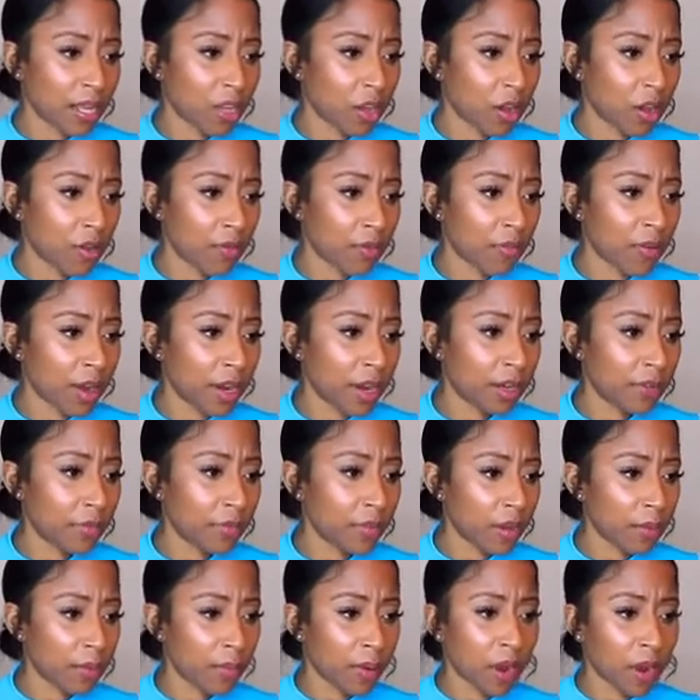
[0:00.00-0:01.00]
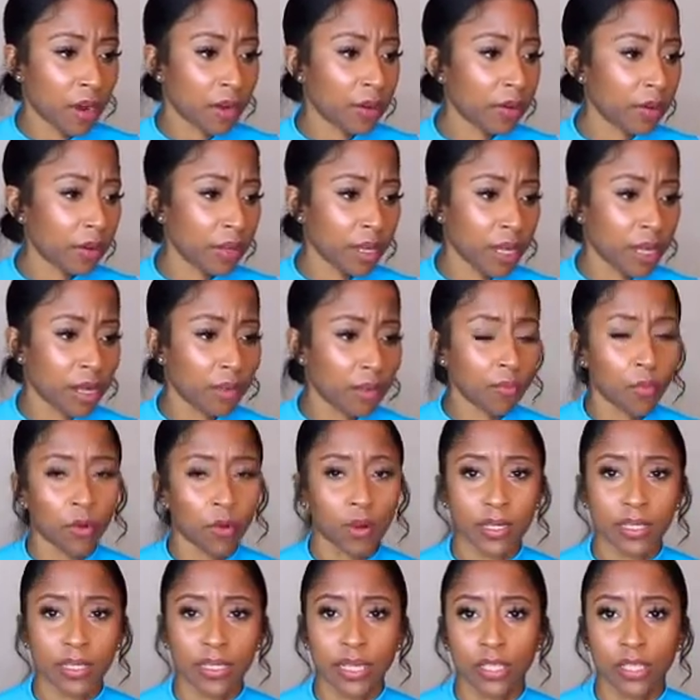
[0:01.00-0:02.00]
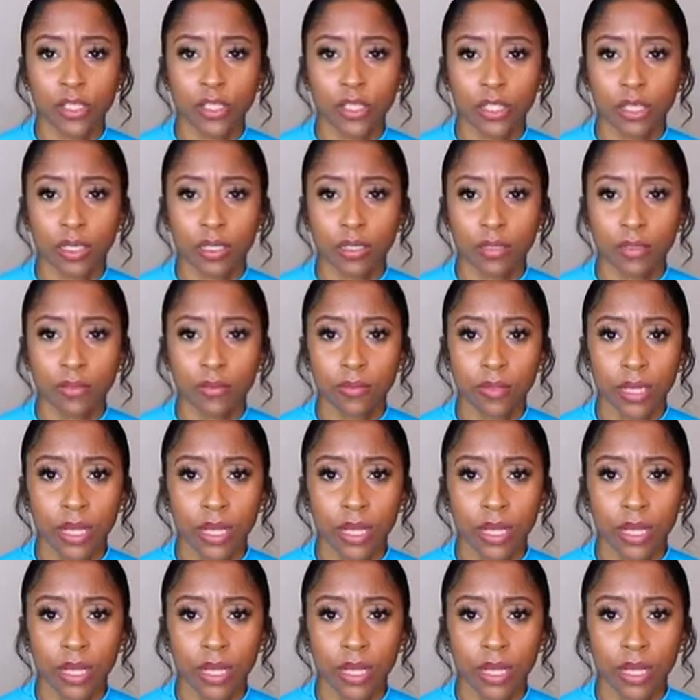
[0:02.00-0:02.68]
you're afraid of your partner getting more attention